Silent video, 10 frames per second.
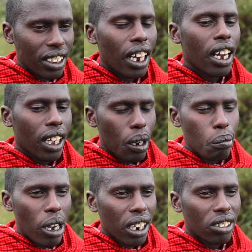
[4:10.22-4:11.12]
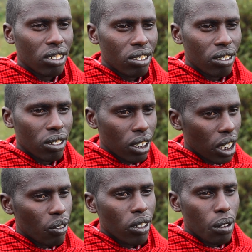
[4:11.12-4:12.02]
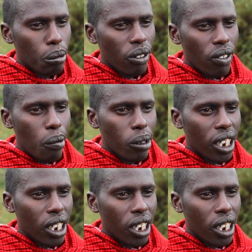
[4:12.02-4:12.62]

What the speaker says: Yeah, I came back to live with my family.